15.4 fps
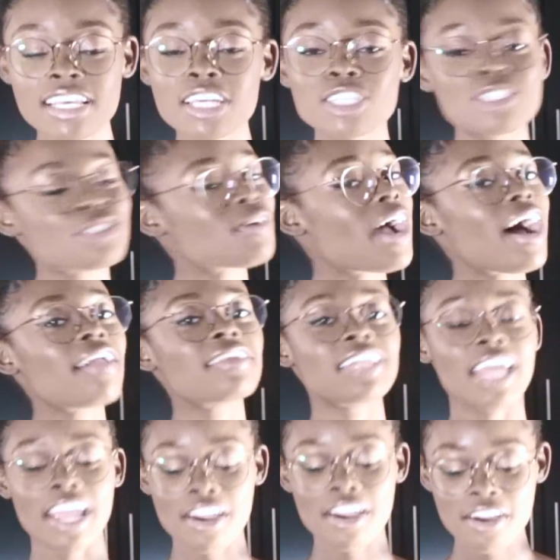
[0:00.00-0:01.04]
trial and
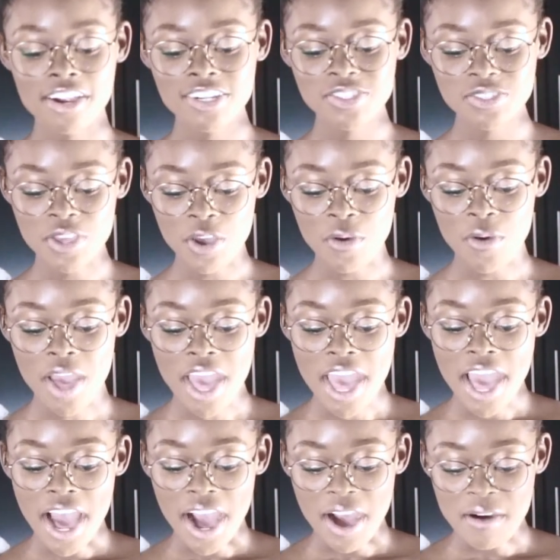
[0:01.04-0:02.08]
error. So
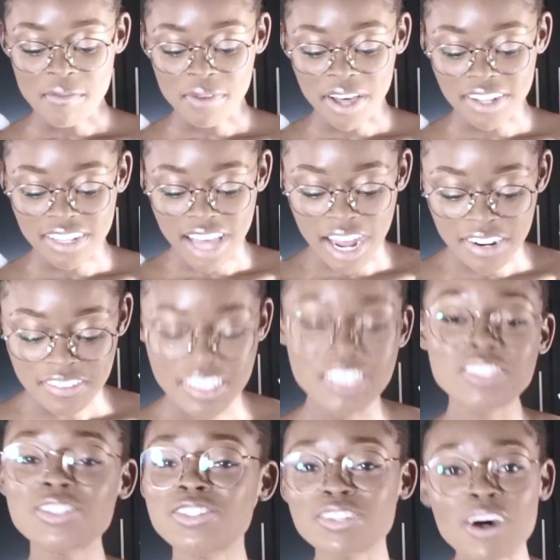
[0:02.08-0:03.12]
a lot of
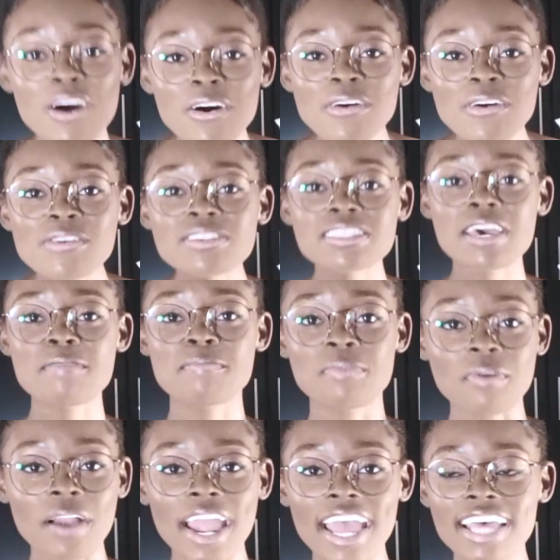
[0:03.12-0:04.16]
these doughs and
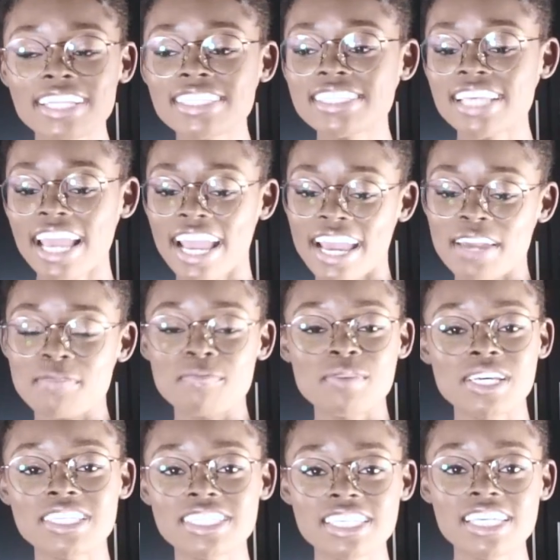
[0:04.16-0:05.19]
breads and
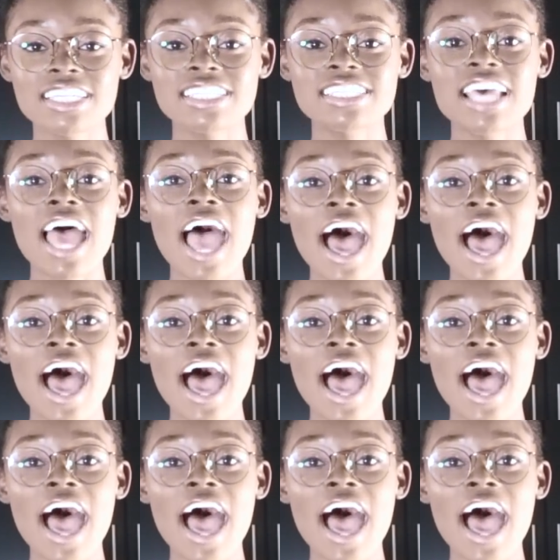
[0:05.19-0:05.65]
biscuits